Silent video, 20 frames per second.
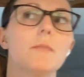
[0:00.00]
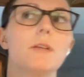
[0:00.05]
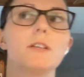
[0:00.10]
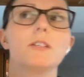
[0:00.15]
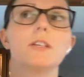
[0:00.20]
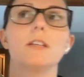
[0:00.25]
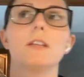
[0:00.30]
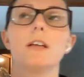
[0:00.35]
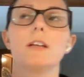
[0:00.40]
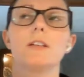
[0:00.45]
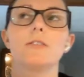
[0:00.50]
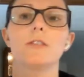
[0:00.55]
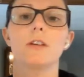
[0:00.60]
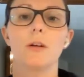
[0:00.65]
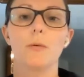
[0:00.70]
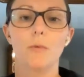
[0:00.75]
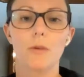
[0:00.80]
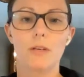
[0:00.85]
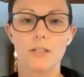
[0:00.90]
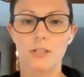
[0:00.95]
mention that
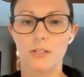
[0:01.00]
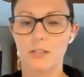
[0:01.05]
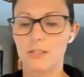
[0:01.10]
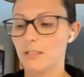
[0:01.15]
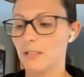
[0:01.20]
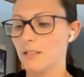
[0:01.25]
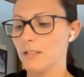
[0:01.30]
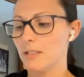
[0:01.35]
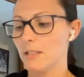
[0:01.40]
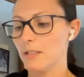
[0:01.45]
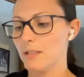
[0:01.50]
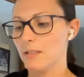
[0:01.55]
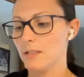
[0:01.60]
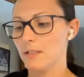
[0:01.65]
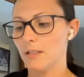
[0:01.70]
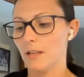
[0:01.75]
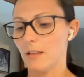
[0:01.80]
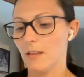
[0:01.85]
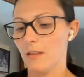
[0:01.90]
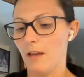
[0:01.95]
during winter
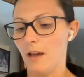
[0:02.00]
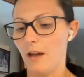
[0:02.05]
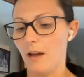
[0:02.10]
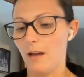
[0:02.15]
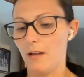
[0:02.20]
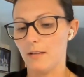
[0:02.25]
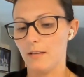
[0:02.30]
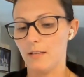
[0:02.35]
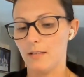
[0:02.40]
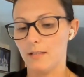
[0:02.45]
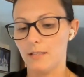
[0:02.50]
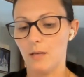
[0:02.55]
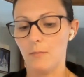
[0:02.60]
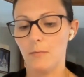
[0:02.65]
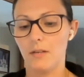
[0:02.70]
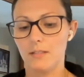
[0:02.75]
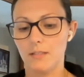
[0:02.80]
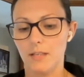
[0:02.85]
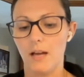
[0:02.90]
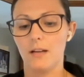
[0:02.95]
seasons that the same
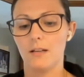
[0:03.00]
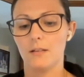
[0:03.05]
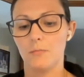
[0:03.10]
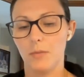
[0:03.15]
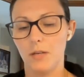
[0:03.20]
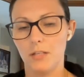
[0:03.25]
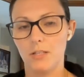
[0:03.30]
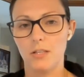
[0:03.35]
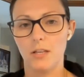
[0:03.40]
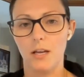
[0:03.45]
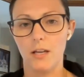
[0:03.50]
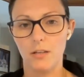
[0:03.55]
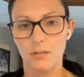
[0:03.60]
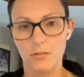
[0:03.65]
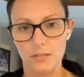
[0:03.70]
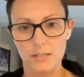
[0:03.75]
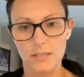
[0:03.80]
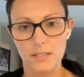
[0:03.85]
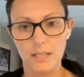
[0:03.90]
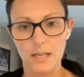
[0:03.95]
exact beach that
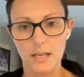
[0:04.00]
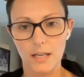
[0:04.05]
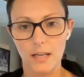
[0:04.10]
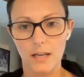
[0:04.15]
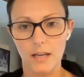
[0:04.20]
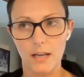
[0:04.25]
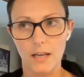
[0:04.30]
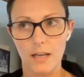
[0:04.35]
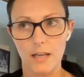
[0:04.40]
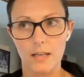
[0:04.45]
you'll see